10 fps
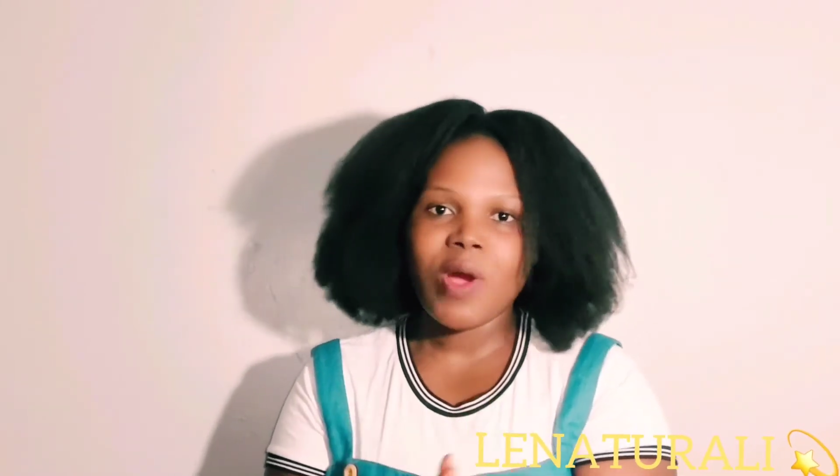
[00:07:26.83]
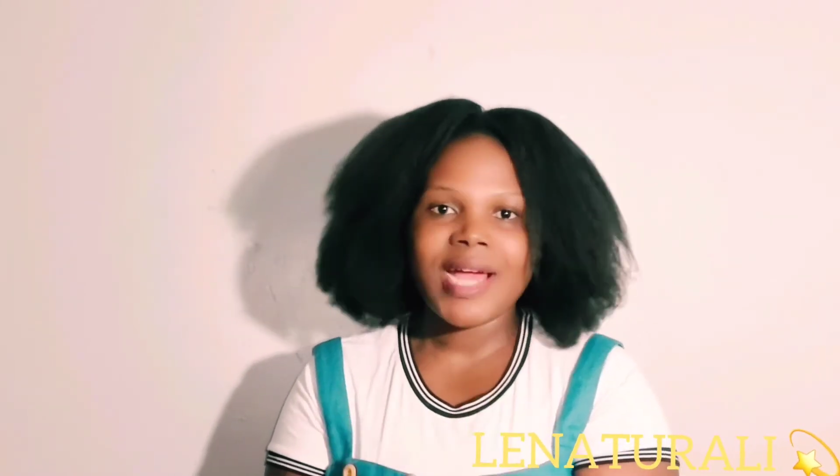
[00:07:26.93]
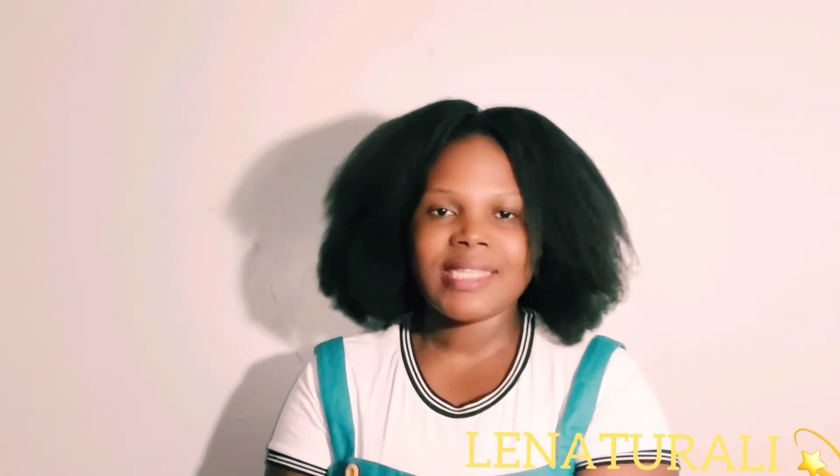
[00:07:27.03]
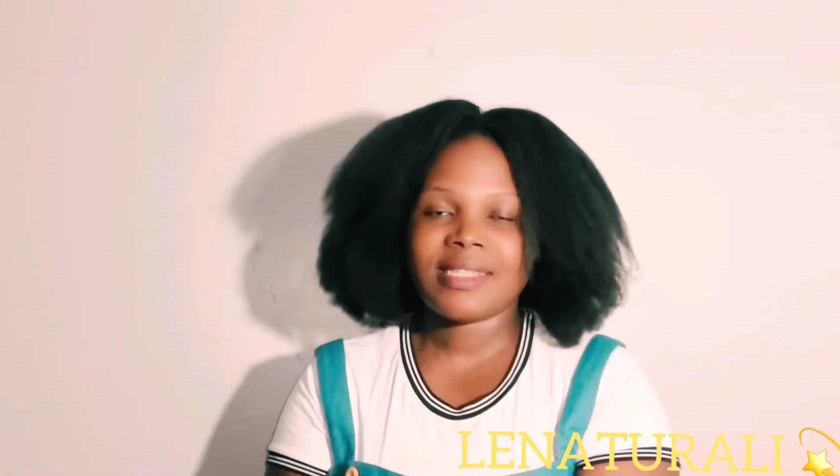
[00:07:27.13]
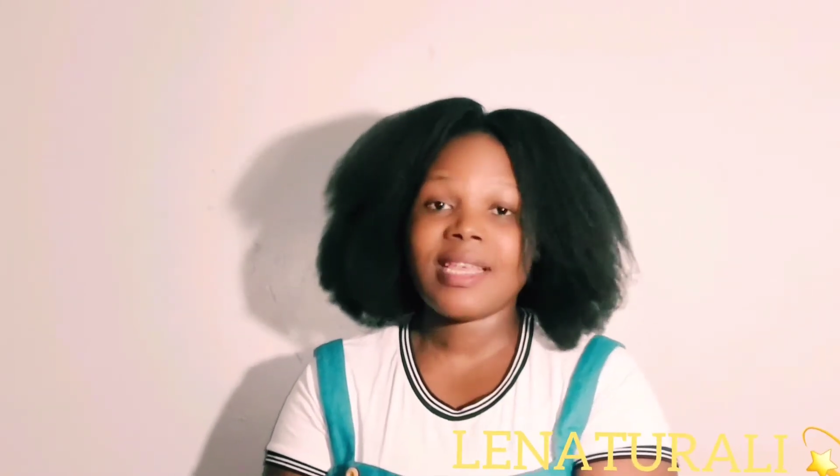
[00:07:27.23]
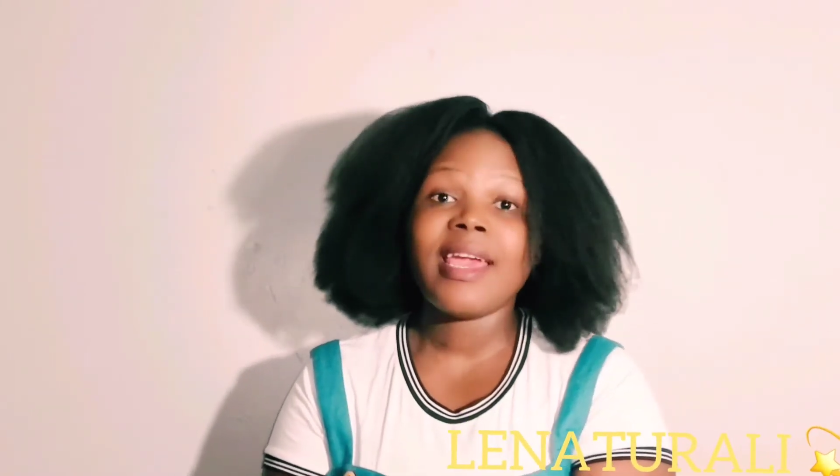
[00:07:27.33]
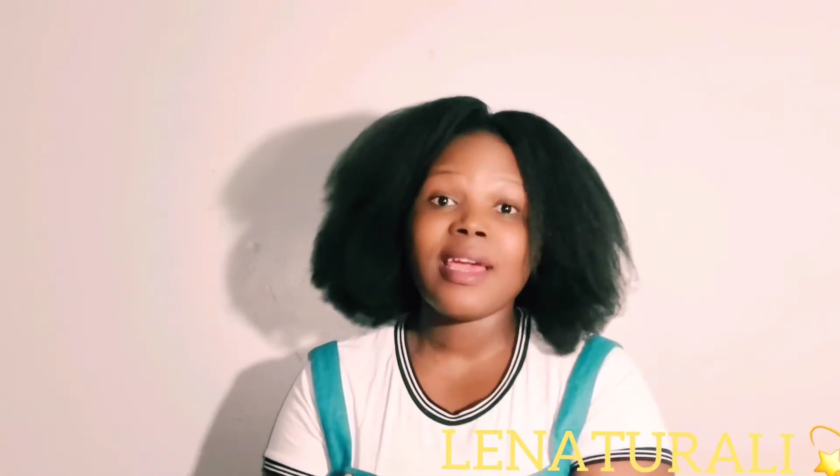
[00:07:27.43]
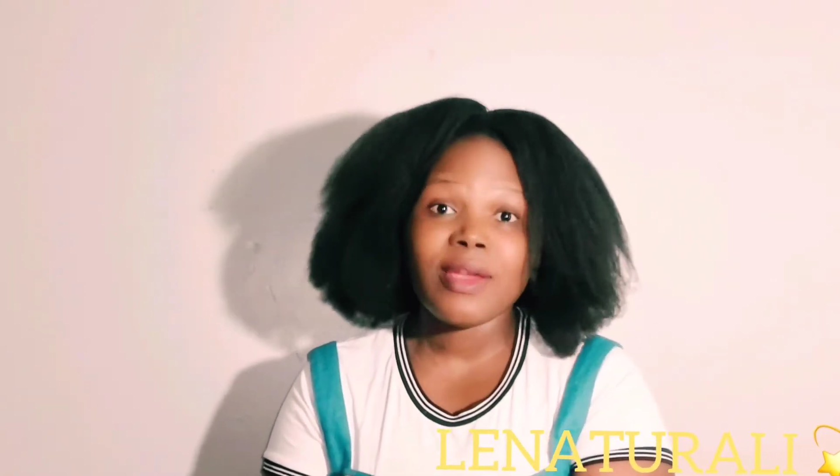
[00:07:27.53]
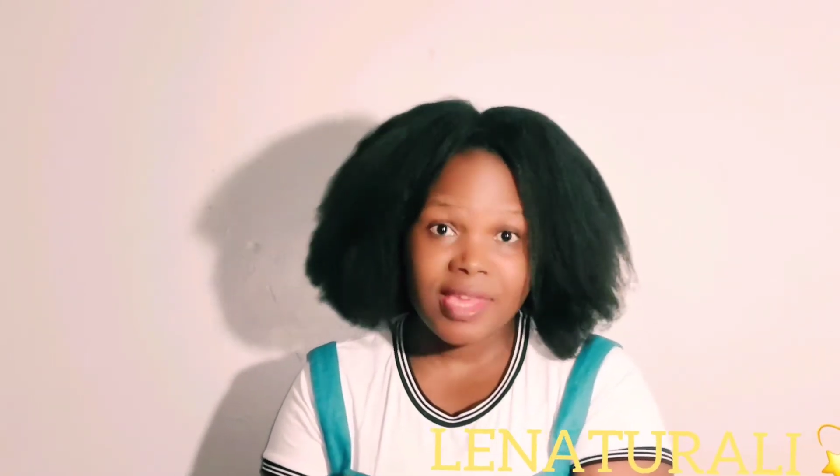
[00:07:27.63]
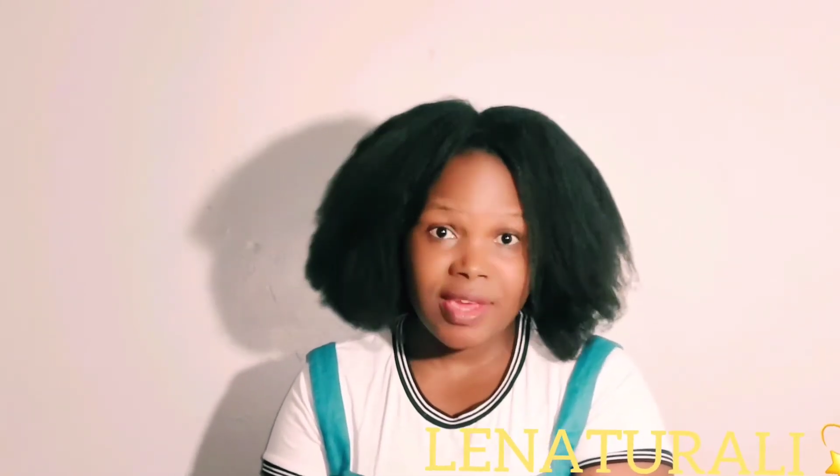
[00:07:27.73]
twice
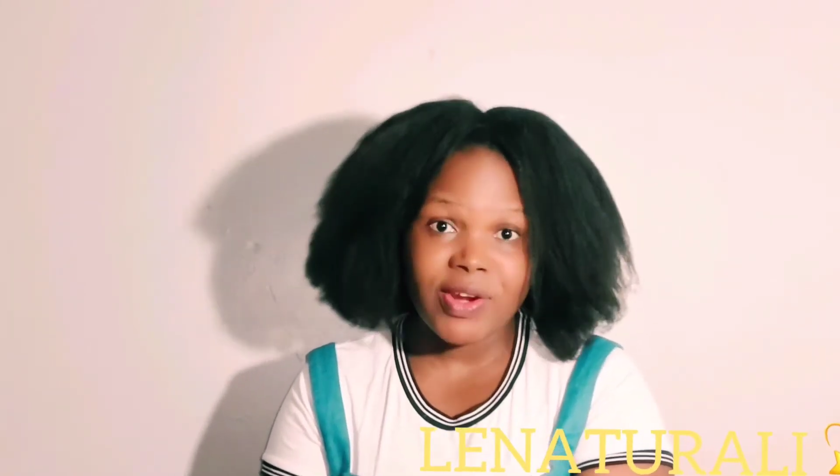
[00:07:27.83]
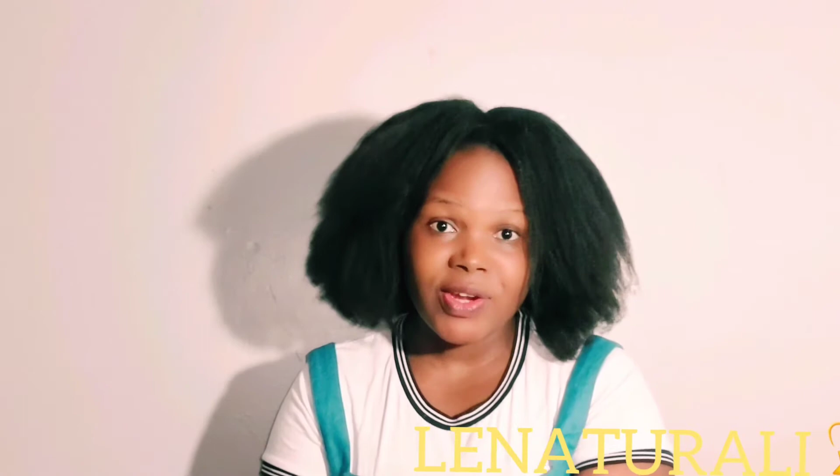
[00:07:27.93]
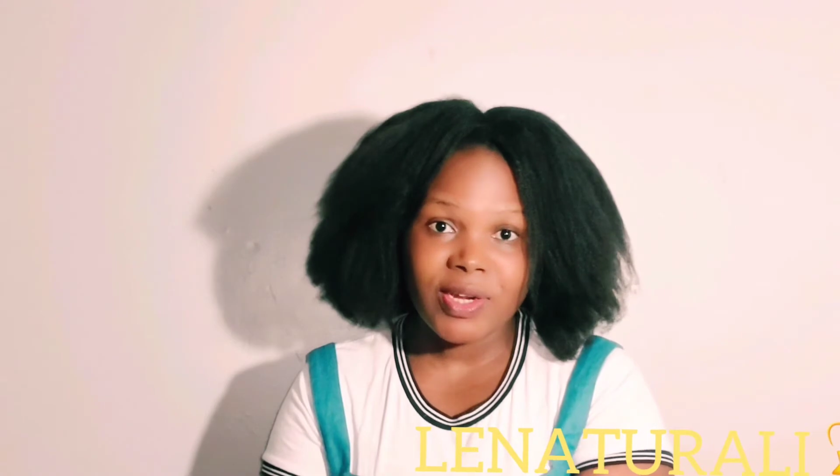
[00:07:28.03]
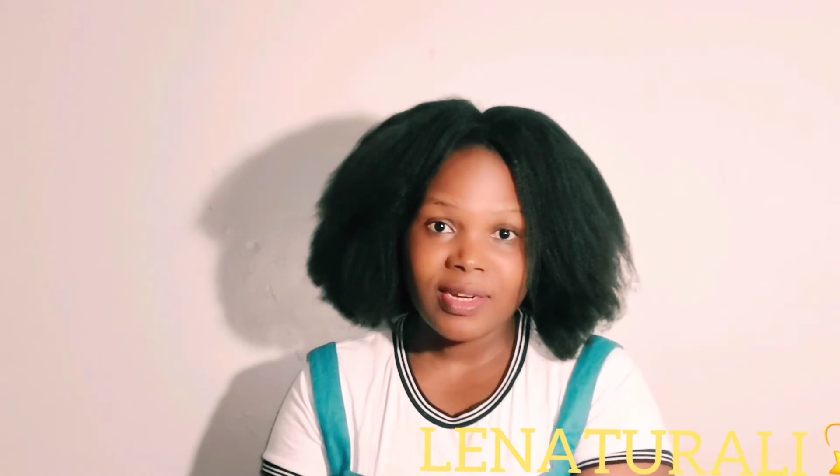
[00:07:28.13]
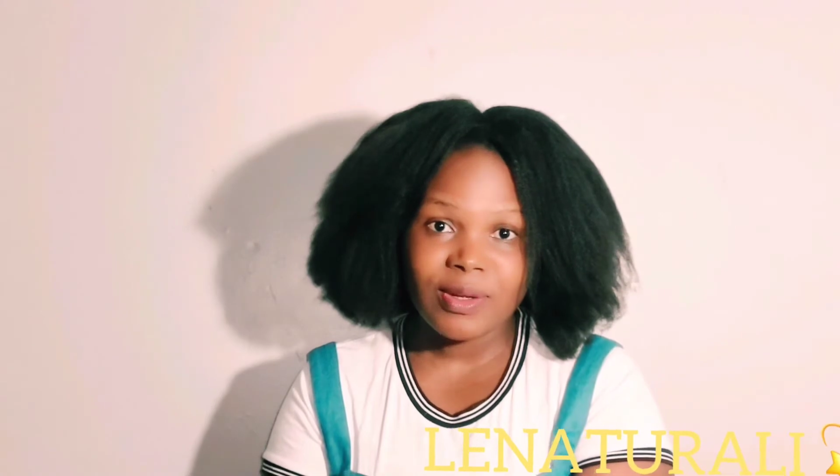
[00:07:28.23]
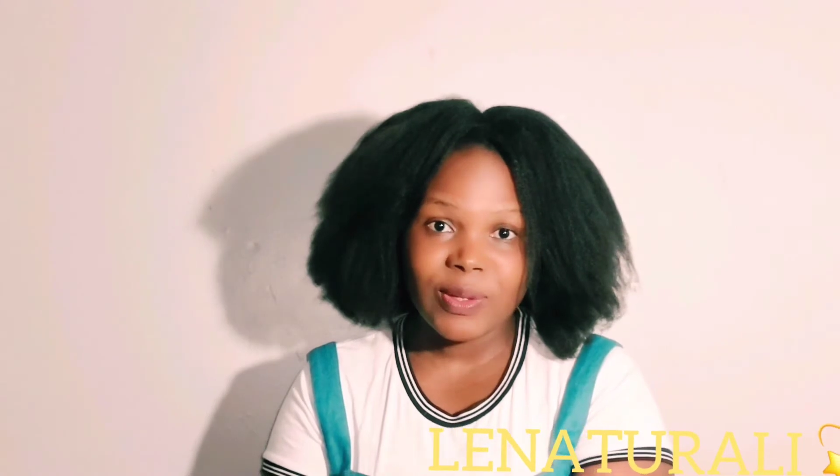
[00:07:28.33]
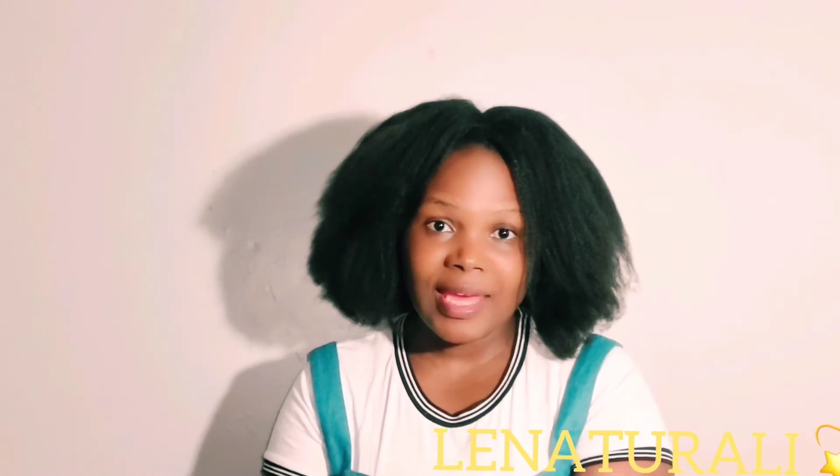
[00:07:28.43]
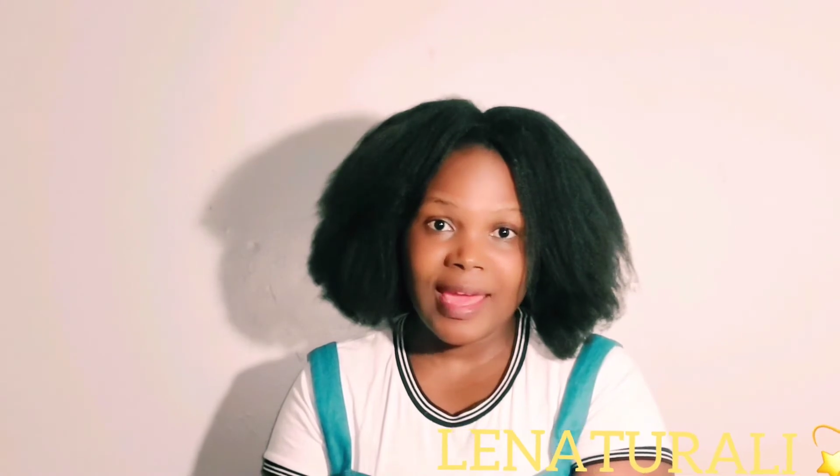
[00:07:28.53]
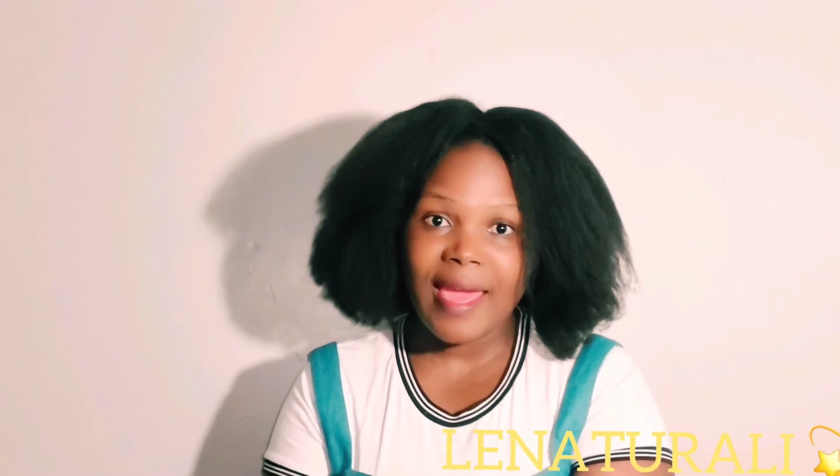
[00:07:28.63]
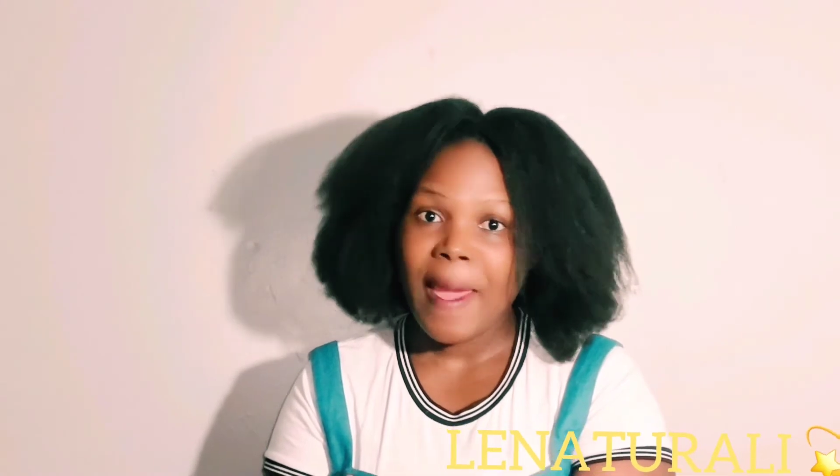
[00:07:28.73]
a year,
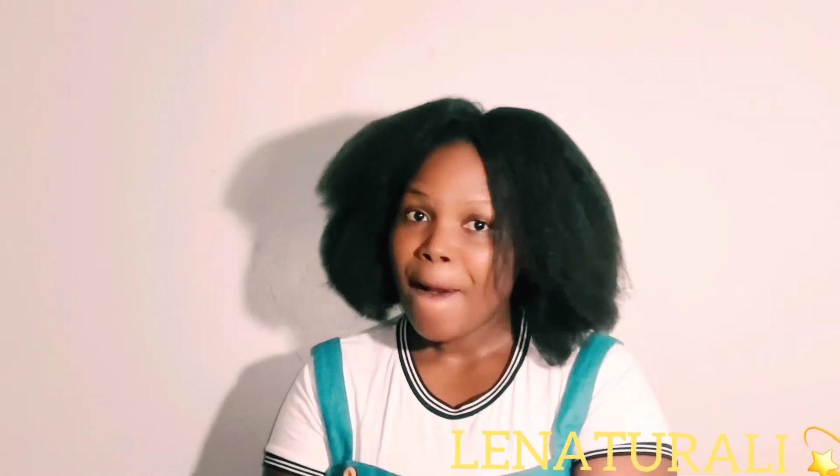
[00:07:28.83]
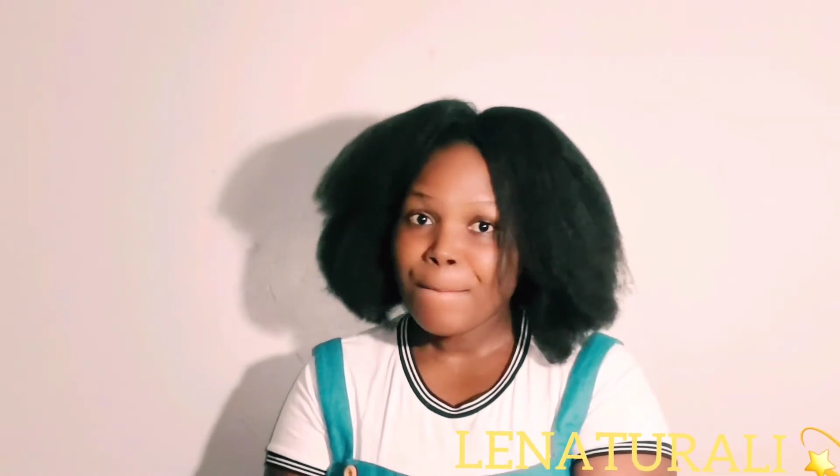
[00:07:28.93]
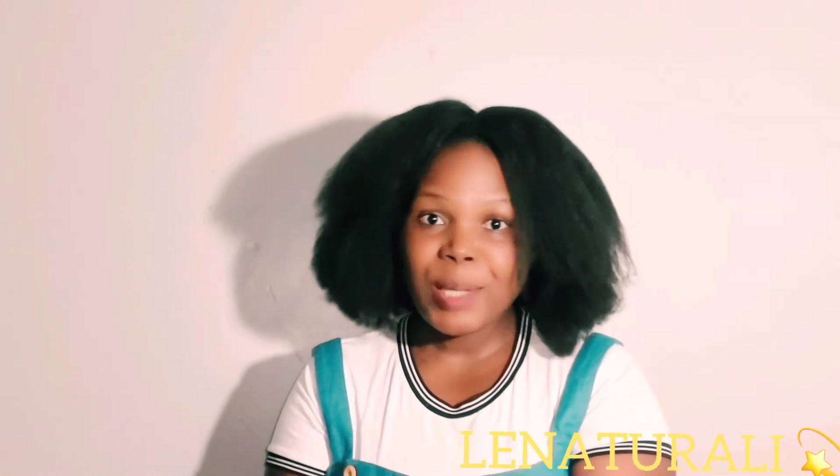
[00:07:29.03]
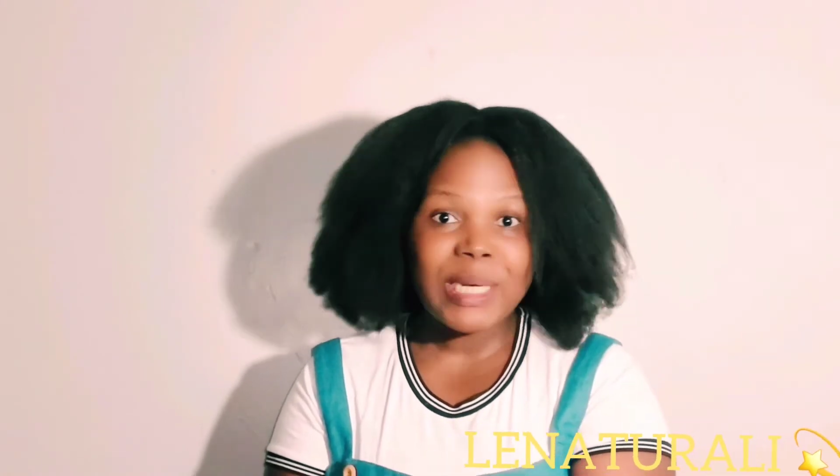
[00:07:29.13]
okay,